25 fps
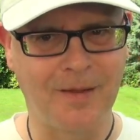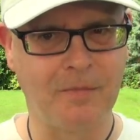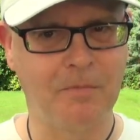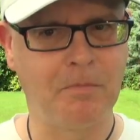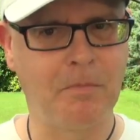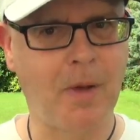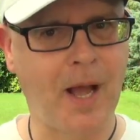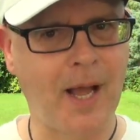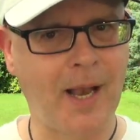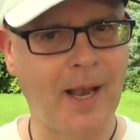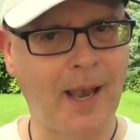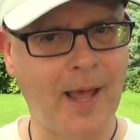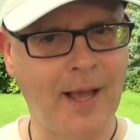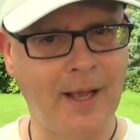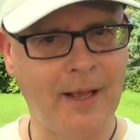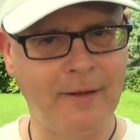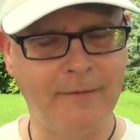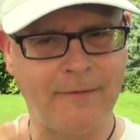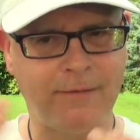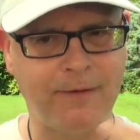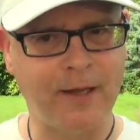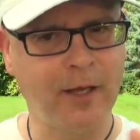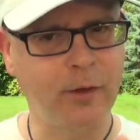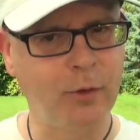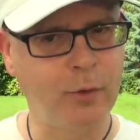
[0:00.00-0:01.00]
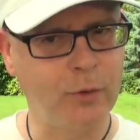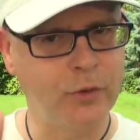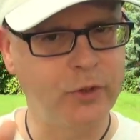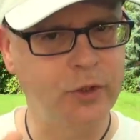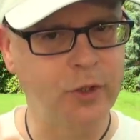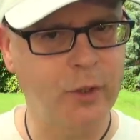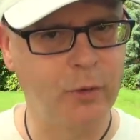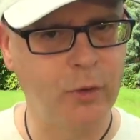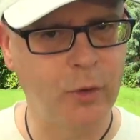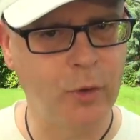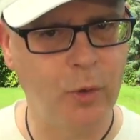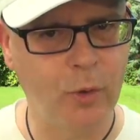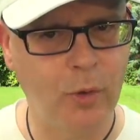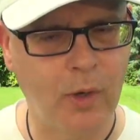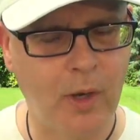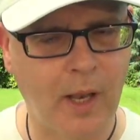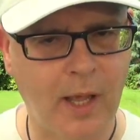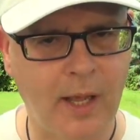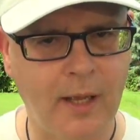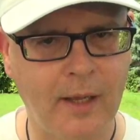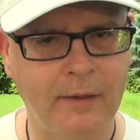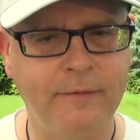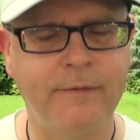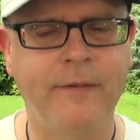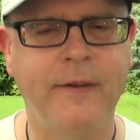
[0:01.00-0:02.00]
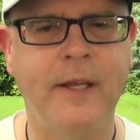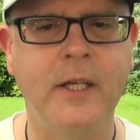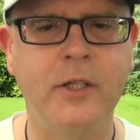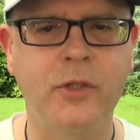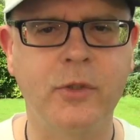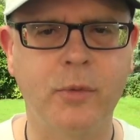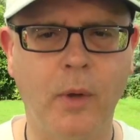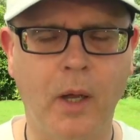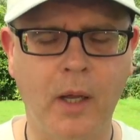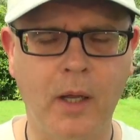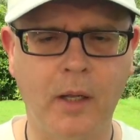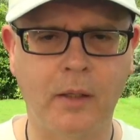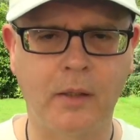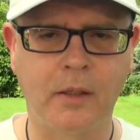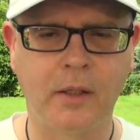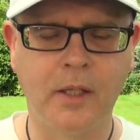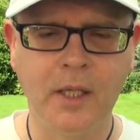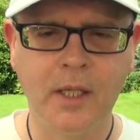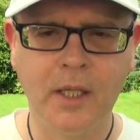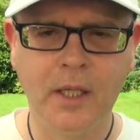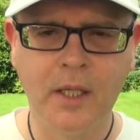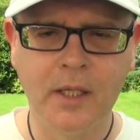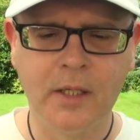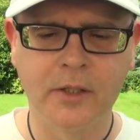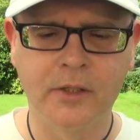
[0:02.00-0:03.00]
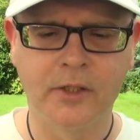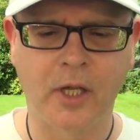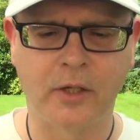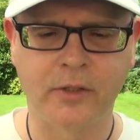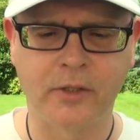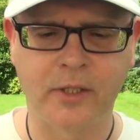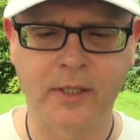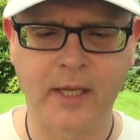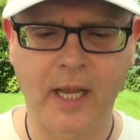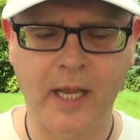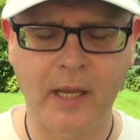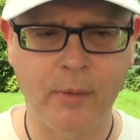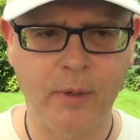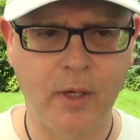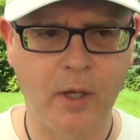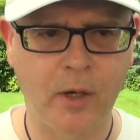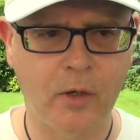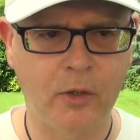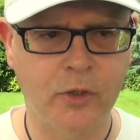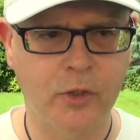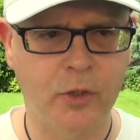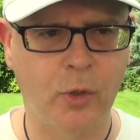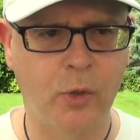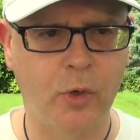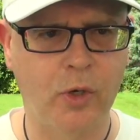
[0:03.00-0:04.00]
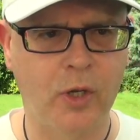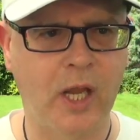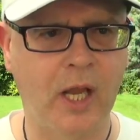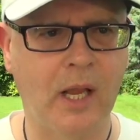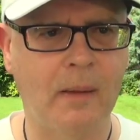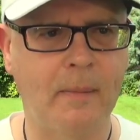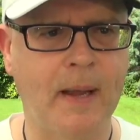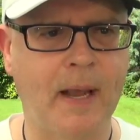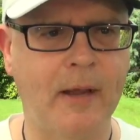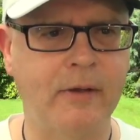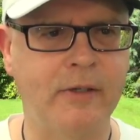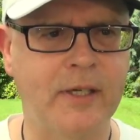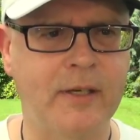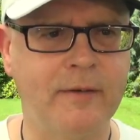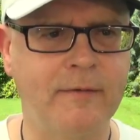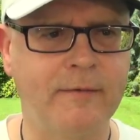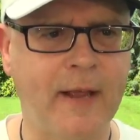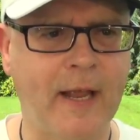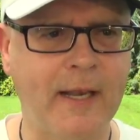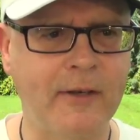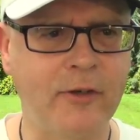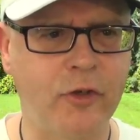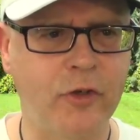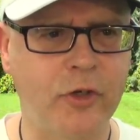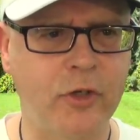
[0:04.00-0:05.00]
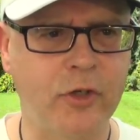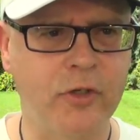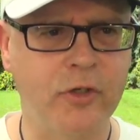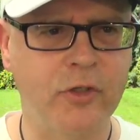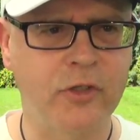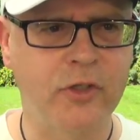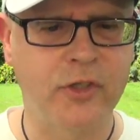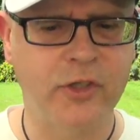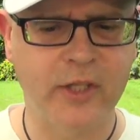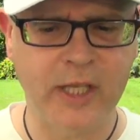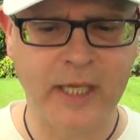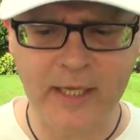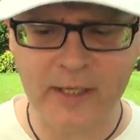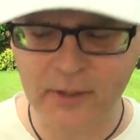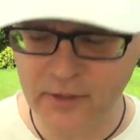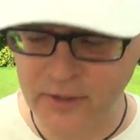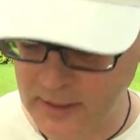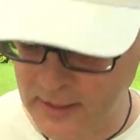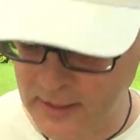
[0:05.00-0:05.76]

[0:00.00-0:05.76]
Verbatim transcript: My life and also your life as well. So today we are talking about inventions, things